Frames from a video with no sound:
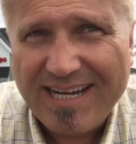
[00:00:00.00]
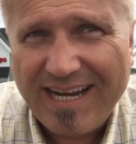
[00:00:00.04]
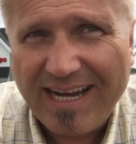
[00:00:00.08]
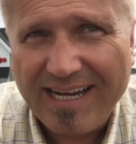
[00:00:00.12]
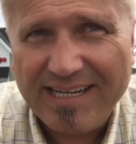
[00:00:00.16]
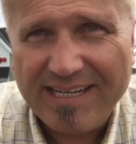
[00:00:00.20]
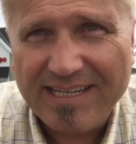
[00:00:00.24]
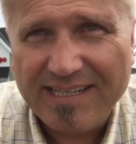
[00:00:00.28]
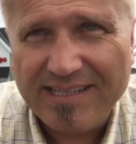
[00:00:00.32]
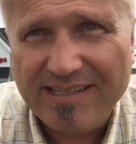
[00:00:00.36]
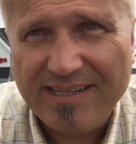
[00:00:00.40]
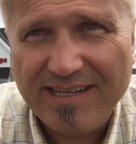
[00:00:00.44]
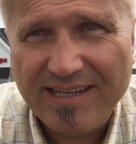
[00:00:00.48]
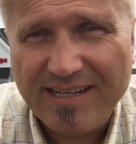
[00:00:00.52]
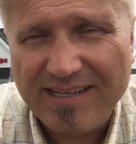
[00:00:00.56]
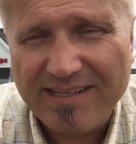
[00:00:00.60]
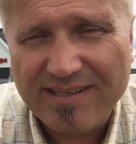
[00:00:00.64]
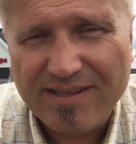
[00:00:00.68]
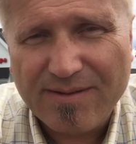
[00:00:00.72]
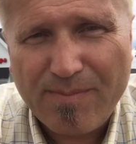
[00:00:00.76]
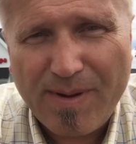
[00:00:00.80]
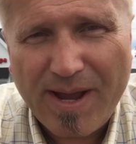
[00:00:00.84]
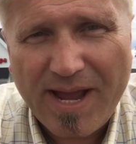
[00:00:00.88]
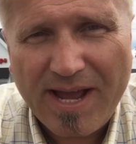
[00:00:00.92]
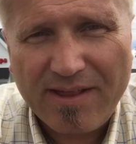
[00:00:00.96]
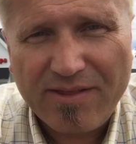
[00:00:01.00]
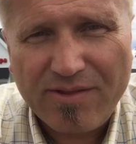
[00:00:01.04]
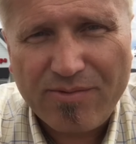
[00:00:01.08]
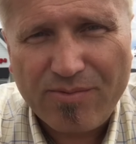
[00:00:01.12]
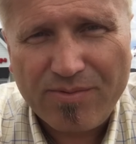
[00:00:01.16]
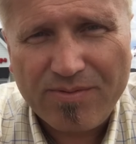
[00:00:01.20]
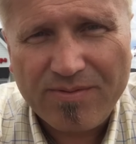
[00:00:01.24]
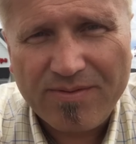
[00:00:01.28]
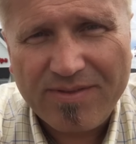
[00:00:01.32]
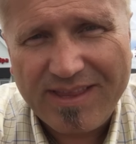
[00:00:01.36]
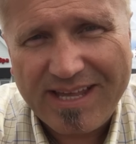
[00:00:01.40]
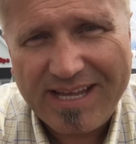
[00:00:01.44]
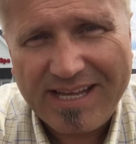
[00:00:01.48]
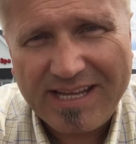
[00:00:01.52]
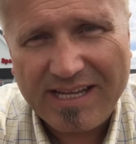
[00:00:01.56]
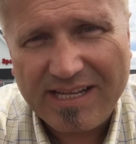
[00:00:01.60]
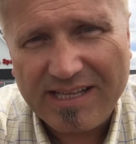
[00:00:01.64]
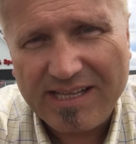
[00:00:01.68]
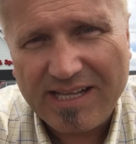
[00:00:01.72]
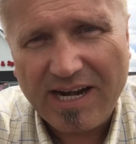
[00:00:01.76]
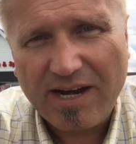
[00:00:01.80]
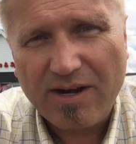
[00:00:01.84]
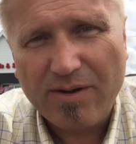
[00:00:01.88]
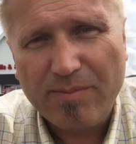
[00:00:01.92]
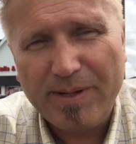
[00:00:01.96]
I did the math
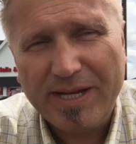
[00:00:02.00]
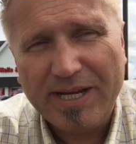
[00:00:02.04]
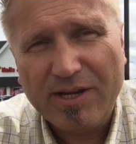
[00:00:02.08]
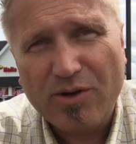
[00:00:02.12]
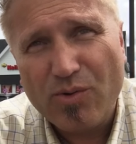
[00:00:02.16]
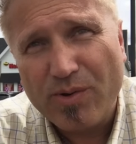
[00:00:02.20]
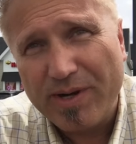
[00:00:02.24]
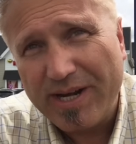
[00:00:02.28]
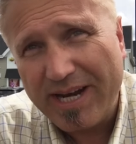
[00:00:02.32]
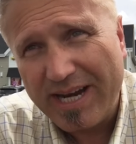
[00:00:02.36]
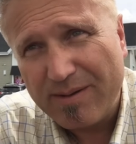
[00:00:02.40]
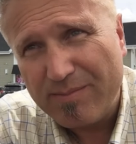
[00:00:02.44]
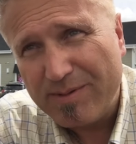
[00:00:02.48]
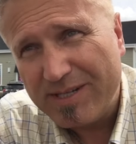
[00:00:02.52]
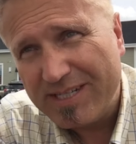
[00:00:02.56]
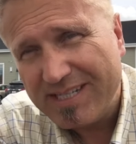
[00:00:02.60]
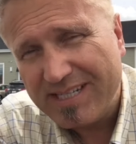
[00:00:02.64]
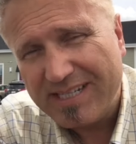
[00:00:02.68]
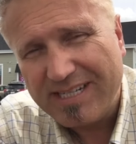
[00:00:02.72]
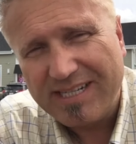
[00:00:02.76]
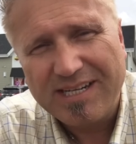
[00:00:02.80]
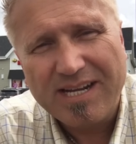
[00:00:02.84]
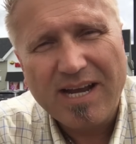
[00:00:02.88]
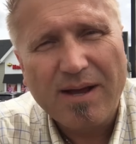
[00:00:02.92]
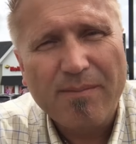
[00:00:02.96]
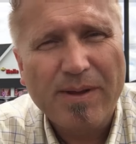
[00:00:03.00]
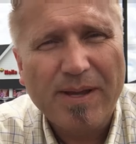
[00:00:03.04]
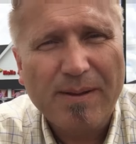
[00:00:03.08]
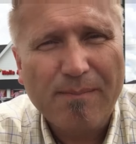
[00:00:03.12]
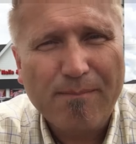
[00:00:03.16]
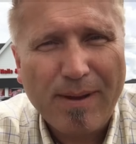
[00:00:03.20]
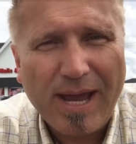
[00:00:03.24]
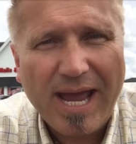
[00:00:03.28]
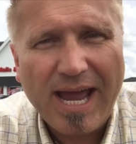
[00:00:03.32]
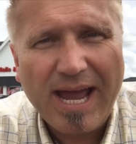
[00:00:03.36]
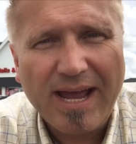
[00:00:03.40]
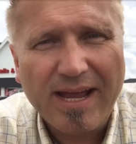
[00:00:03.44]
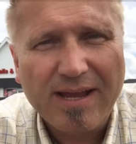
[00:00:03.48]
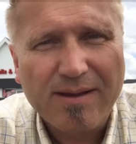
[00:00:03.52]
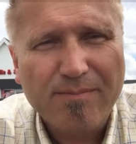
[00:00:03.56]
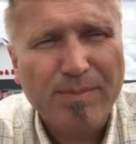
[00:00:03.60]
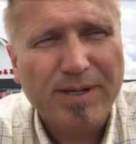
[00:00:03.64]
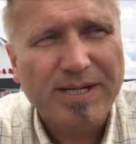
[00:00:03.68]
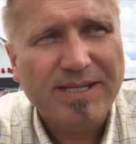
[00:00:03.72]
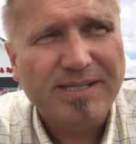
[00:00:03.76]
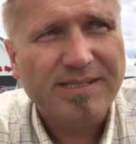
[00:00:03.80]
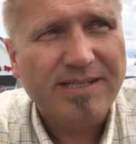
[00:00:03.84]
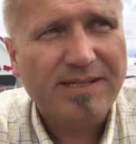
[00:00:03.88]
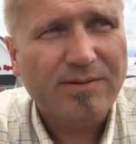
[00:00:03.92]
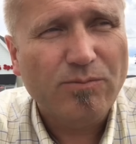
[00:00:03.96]
thinking that I'd be going to Edmonton and coming back,
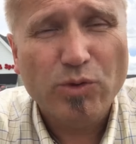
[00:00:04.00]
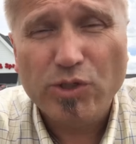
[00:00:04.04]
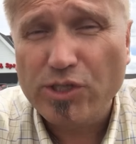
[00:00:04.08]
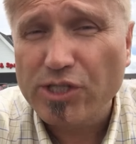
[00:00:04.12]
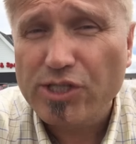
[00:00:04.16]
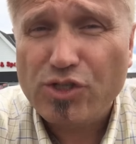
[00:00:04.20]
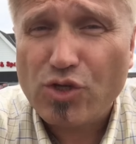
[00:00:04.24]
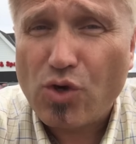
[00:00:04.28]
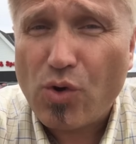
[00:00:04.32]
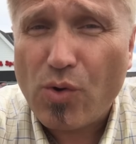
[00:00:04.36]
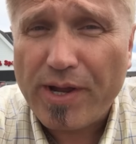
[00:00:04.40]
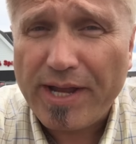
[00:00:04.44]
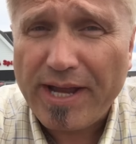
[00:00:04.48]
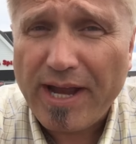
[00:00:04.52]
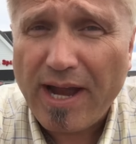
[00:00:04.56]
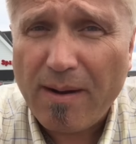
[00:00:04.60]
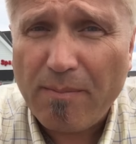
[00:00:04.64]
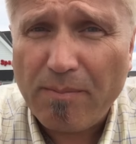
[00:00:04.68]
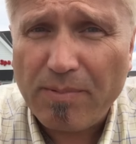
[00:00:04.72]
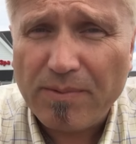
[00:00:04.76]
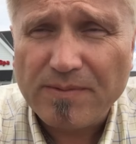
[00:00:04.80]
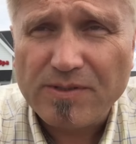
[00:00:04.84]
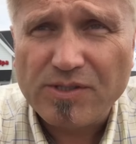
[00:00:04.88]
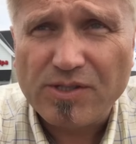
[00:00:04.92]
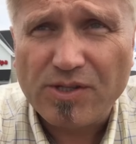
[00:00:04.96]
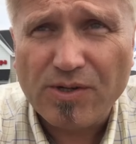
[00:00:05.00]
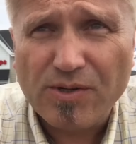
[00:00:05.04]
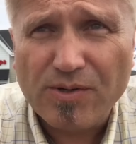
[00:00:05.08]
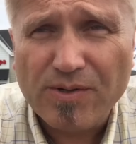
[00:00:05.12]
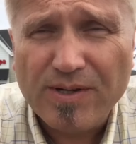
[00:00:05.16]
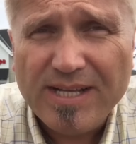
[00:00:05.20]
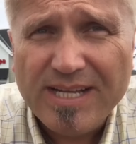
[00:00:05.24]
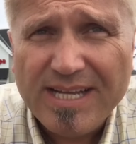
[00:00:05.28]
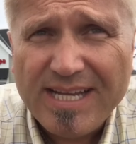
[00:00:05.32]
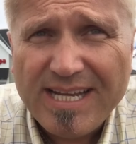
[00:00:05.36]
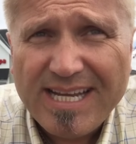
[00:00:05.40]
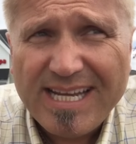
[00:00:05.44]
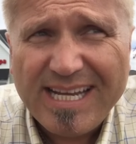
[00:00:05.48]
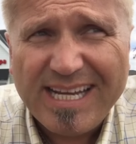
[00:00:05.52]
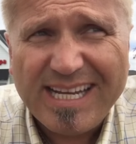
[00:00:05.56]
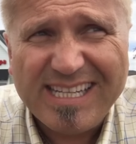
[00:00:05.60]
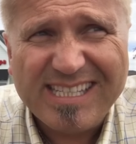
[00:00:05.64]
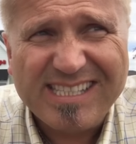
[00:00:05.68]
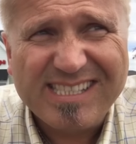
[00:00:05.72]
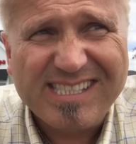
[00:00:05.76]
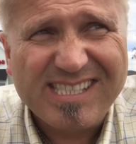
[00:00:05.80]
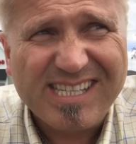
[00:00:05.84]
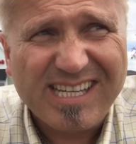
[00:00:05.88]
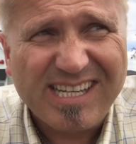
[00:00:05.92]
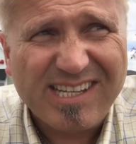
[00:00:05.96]
but we're just going up, so
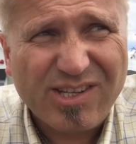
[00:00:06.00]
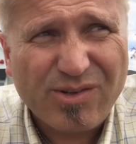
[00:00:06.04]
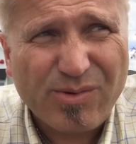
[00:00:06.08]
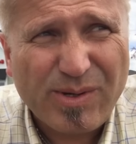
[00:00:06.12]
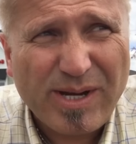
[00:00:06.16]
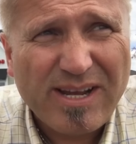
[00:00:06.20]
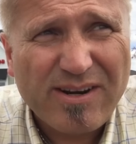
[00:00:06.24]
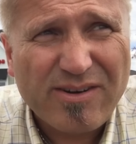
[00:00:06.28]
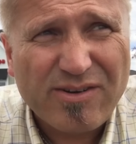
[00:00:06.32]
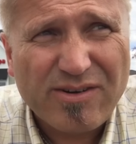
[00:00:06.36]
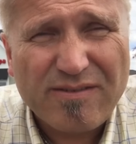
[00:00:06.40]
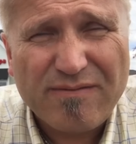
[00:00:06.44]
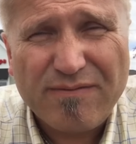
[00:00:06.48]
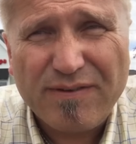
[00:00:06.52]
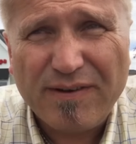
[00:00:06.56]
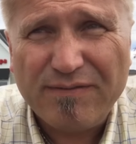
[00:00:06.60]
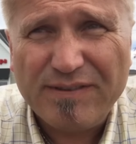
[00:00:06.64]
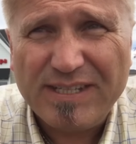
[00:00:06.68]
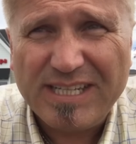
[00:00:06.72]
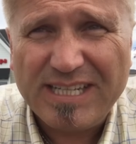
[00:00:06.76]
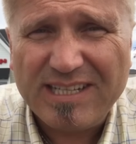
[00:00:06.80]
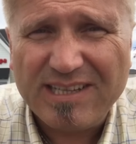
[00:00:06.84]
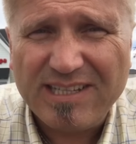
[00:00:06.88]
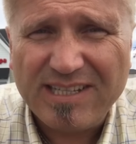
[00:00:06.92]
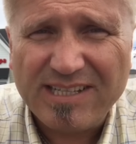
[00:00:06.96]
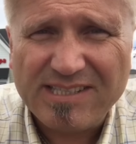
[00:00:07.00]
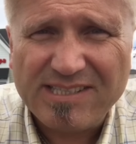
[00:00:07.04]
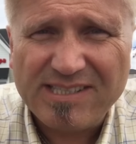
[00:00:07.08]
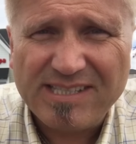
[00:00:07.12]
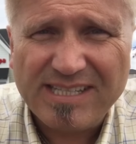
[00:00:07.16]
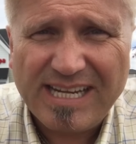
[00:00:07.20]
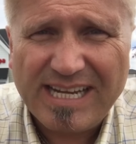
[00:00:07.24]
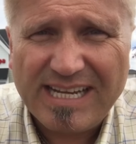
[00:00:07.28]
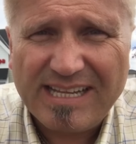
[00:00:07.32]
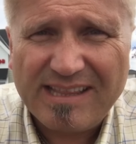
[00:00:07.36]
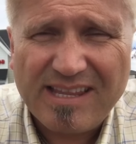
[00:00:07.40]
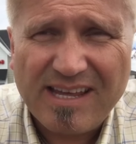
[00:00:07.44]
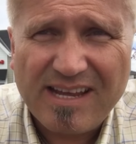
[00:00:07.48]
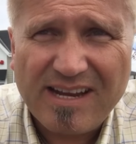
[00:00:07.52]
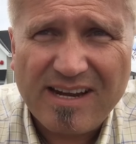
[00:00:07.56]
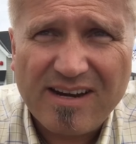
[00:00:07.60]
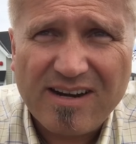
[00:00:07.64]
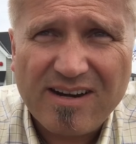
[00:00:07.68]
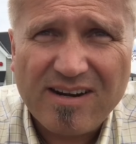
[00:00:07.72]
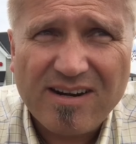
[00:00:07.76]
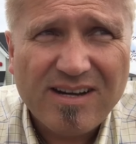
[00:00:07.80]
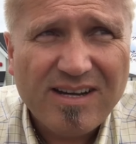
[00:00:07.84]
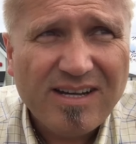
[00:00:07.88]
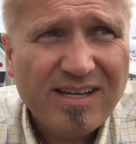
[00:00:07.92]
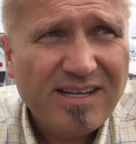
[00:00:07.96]
it's 350 clicks to get
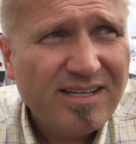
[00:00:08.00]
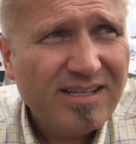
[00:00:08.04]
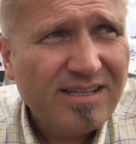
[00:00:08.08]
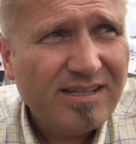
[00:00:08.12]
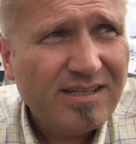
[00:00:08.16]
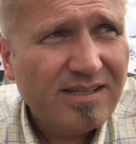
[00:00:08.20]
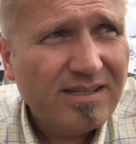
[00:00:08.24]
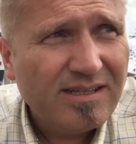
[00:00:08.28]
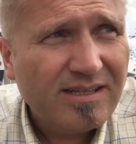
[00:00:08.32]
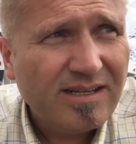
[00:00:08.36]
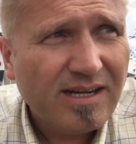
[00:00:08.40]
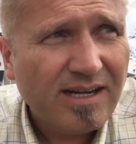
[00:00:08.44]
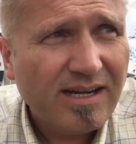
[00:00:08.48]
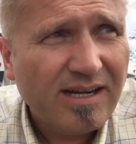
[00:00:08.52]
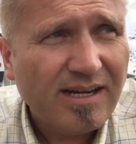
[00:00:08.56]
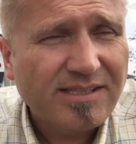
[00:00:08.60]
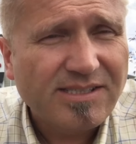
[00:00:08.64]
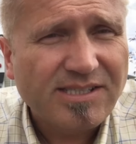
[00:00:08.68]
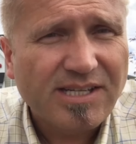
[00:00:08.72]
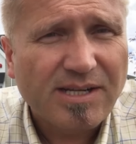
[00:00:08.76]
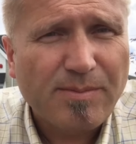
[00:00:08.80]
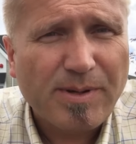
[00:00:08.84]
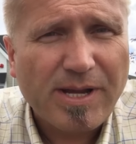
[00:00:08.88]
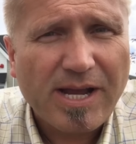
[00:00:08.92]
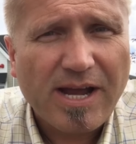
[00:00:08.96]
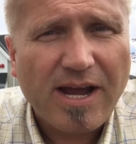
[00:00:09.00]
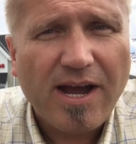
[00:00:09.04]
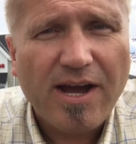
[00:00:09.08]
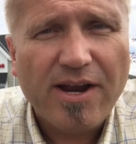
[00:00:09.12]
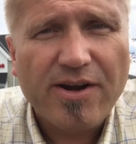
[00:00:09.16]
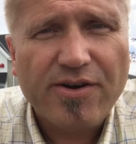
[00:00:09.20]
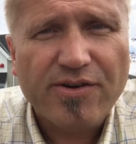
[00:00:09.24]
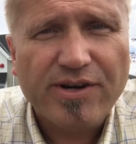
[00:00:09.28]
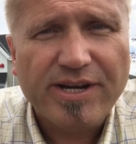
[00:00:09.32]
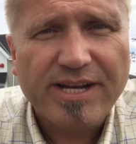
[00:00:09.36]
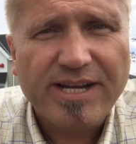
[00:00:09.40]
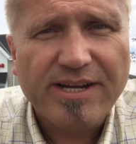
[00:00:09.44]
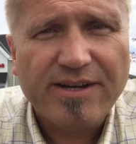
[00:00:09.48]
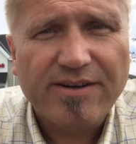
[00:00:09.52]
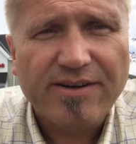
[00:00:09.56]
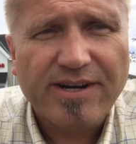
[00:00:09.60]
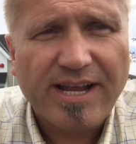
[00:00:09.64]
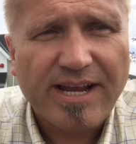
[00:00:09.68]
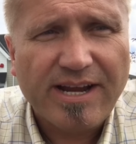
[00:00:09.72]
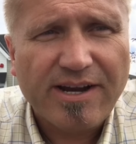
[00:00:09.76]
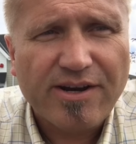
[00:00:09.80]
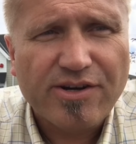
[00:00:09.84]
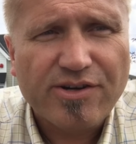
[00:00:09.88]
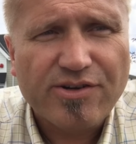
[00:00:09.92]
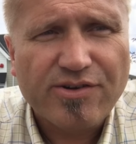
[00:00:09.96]
there. It's going to be 100 here
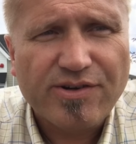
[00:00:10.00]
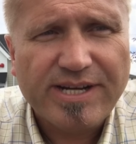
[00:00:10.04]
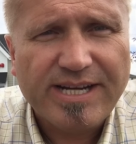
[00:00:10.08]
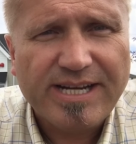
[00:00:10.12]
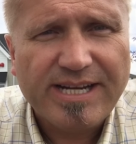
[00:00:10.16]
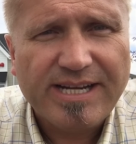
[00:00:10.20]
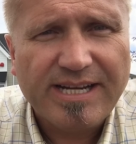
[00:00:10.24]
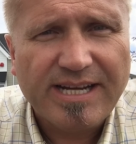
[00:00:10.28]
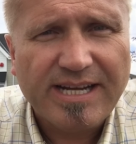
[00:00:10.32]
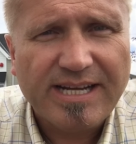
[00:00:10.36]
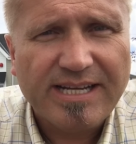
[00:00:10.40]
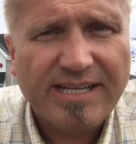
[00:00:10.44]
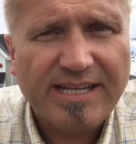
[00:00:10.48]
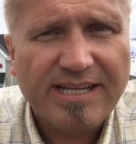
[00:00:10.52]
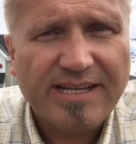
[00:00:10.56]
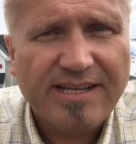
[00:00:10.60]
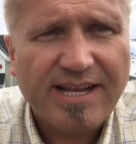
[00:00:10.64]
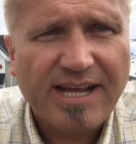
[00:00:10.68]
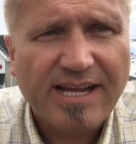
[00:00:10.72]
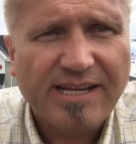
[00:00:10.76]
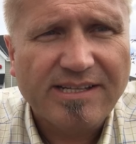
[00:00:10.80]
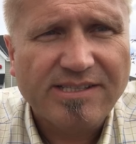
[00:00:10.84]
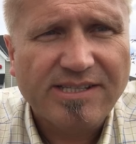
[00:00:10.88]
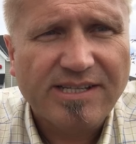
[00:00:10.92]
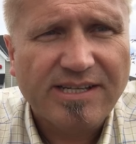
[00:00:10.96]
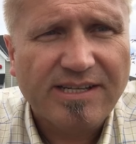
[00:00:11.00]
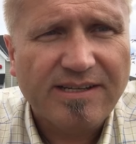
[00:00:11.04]
to Airdrie, and then that's